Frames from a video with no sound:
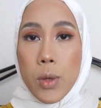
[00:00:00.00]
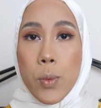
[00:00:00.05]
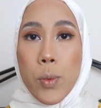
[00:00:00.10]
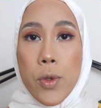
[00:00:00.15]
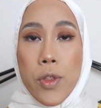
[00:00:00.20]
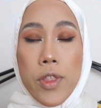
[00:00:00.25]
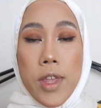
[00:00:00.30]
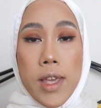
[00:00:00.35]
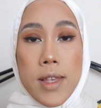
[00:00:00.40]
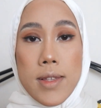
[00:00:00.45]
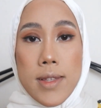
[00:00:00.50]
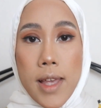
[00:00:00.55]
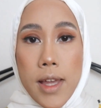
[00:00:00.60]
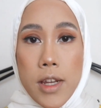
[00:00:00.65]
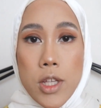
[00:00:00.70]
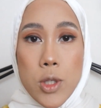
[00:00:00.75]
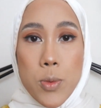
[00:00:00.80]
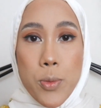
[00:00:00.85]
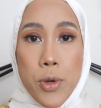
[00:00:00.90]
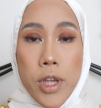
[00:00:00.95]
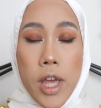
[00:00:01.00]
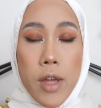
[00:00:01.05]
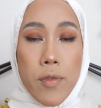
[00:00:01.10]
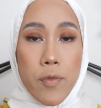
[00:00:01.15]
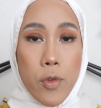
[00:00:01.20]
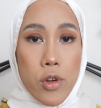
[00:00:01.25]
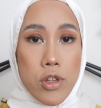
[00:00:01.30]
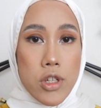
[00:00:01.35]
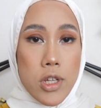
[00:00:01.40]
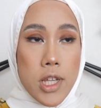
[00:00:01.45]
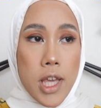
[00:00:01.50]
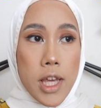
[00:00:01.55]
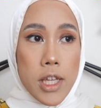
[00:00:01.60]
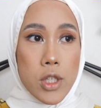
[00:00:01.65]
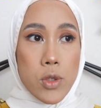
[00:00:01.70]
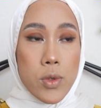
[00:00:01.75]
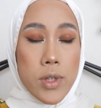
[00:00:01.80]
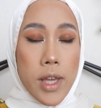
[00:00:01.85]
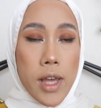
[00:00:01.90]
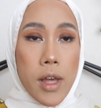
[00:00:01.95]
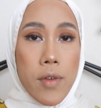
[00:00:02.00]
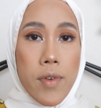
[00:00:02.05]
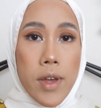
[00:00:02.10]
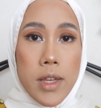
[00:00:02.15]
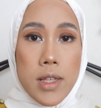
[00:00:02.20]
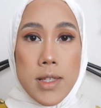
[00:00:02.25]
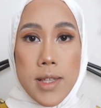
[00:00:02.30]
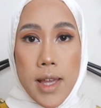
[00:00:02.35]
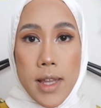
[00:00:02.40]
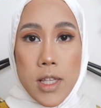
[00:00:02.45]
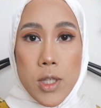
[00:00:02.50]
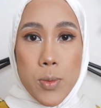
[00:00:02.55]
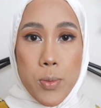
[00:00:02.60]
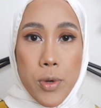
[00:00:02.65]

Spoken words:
it with a setting spray. Unfortunately, I don't have any setting